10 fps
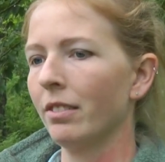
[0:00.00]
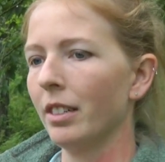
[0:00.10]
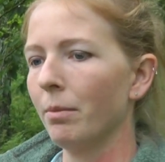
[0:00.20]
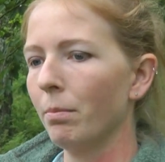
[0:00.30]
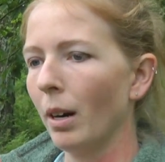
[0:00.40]

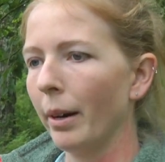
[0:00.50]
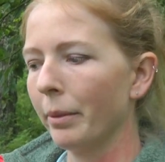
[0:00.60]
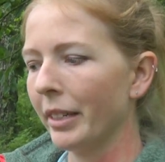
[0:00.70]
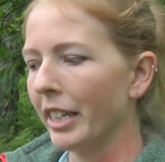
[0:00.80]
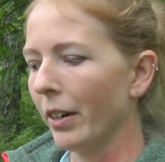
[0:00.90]
would
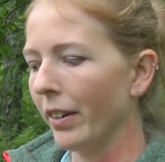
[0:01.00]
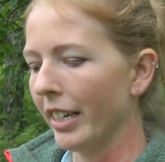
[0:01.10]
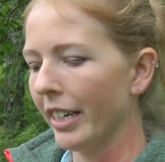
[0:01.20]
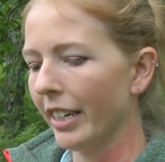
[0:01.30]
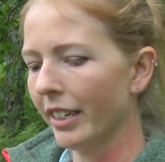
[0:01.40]
probably go
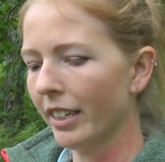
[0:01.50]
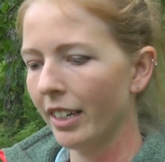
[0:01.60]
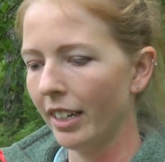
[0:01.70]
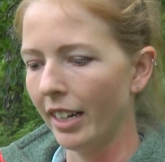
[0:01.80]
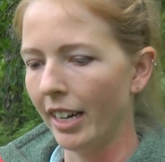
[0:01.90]
in here,
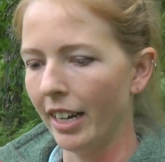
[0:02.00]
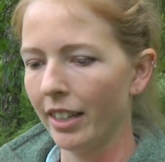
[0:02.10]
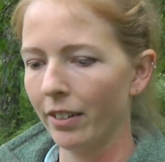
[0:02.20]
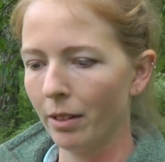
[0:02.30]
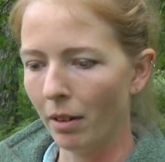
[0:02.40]

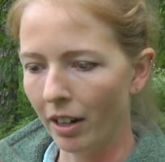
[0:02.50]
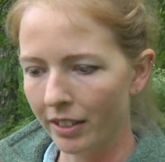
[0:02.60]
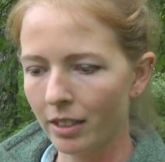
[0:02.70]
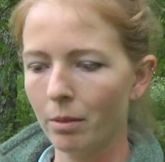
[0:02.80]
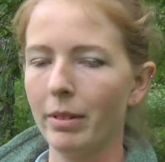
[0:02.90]
and there would
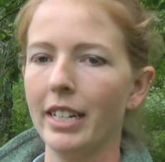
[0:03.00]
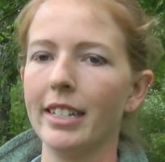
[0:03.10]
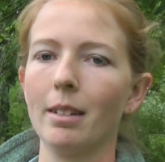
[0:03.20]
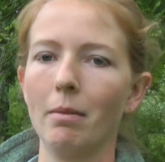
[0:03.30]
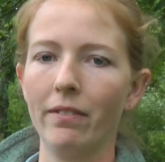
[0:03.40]
also be
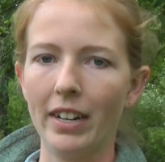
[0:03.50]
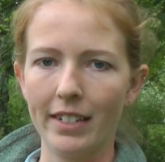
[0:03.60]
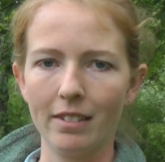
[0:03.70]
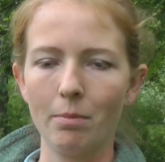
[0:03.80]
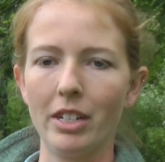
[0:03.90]
some
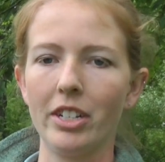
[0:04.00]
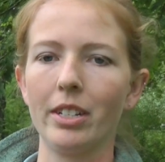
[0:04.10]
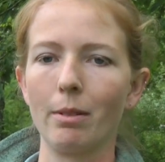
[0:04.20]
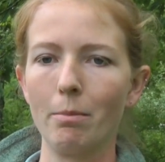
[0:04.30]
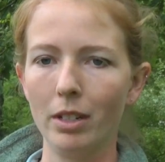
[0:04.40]
invasive
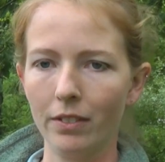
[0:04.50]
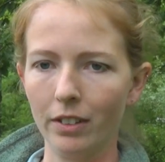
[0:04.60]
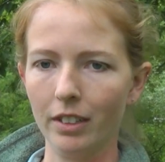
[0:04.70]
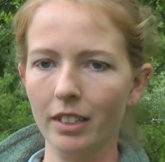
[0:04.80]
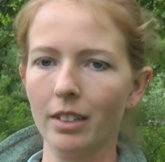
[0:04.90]
species
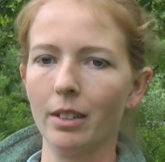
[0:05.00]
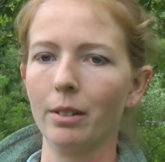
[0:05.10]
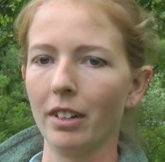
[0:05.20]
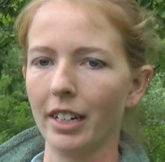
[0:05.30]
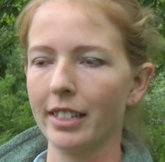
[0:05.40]
removal
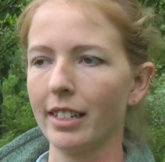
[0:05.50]
work.